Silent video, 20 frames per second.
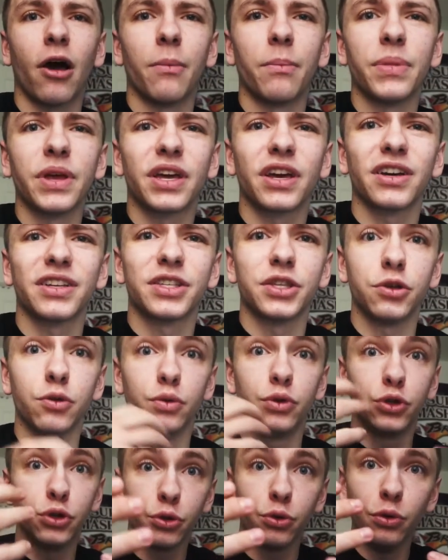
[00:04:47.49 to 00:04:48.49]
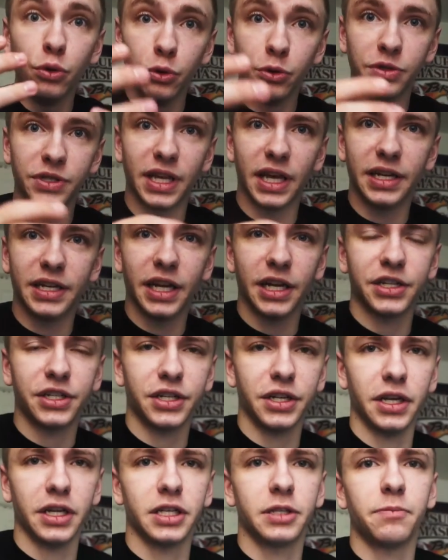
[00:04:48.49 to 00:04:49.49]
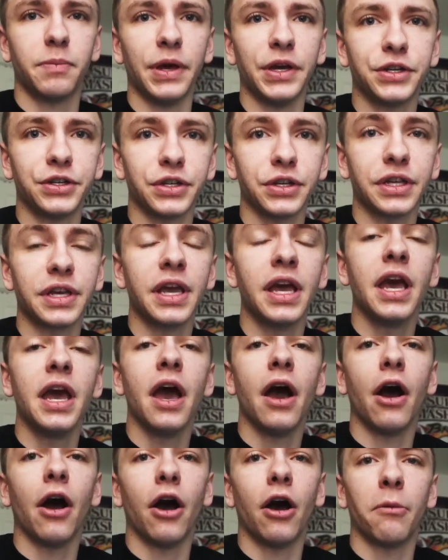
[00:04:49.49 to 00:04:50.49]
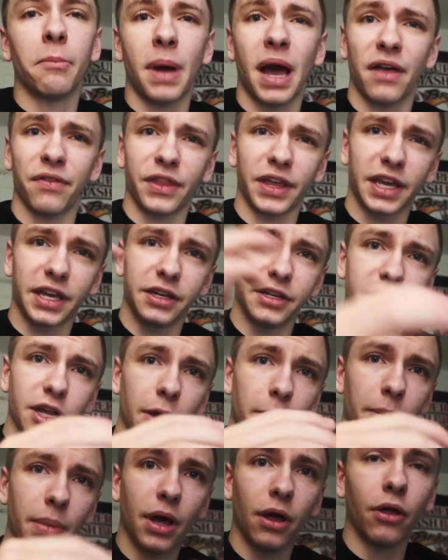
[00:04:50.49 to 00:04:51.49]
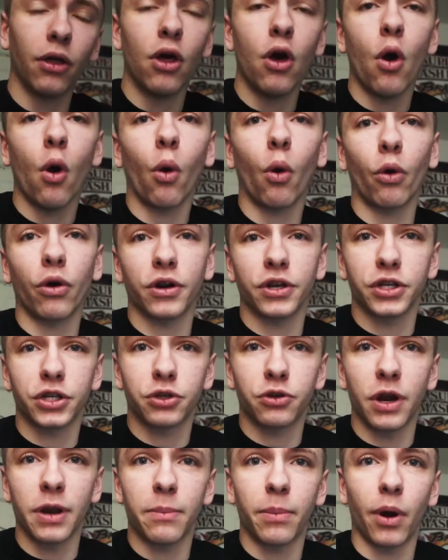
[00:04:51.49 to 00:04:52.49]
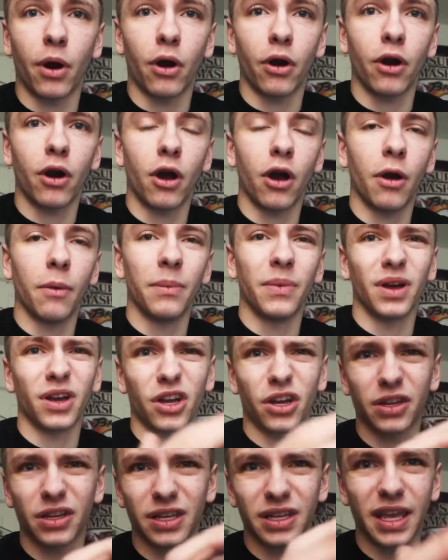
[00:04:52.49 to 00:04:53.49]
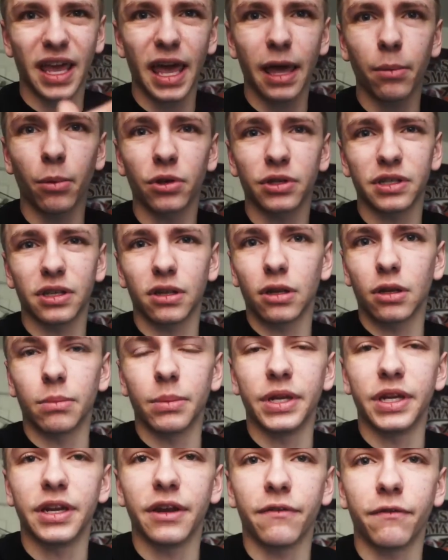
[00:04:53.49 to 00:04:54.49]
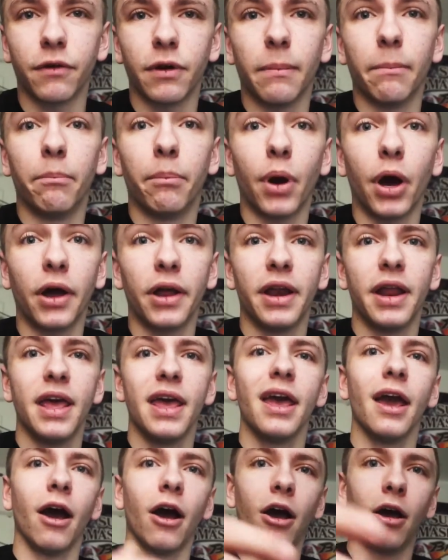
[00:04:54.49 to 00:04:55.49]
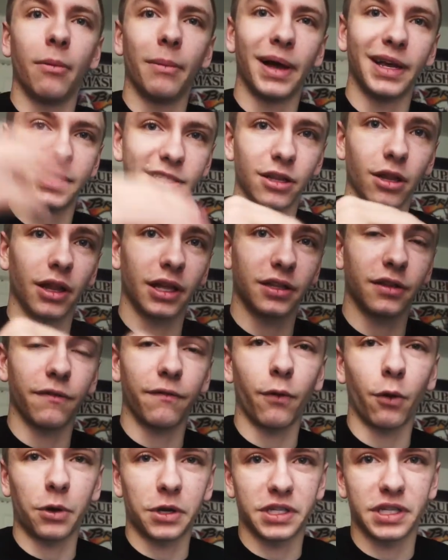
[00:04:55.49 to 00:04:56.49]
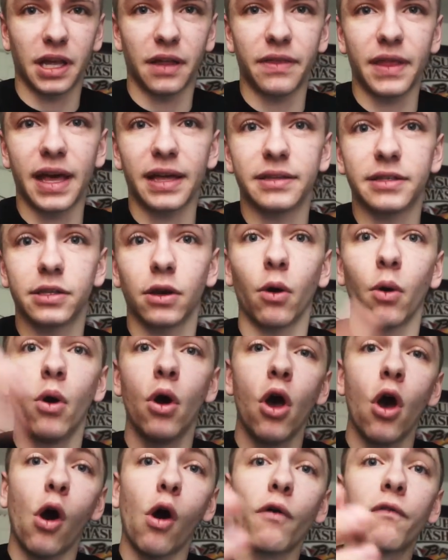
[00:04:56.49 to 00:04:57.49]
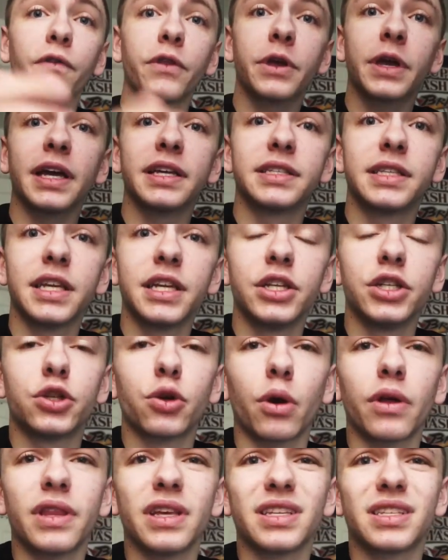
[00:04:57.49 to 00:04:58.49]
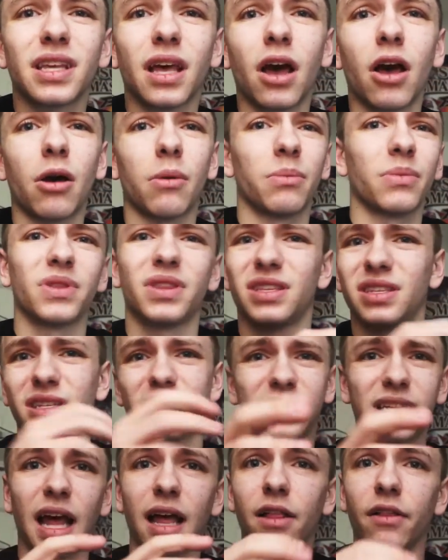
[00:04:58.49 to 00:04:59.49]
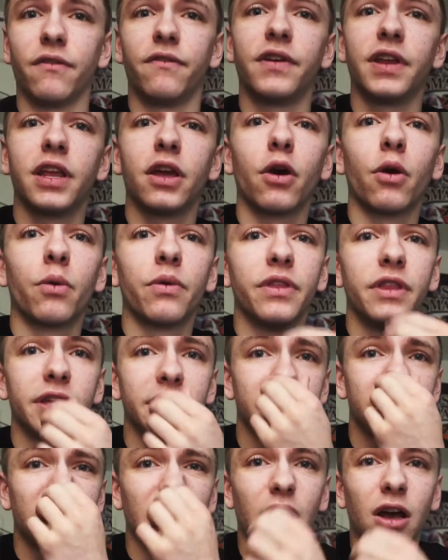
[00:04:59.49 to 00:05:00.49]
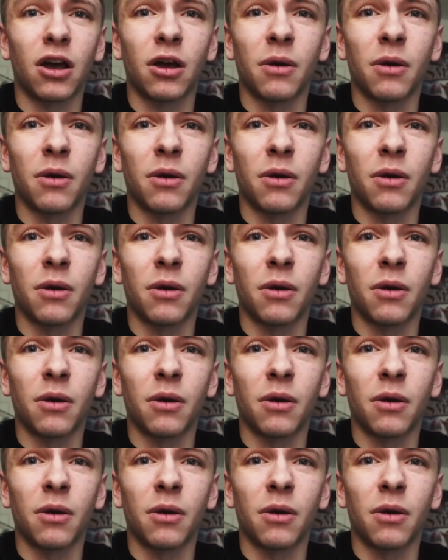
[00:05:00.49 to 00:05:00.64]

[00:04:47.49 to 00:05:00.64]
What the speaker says: because you do lose that tension, especially on like a dumbbell or a straight bar. Cable is a little bit different, but I still like to focus on that. So hopefully you guys did enjoy this this style of video, this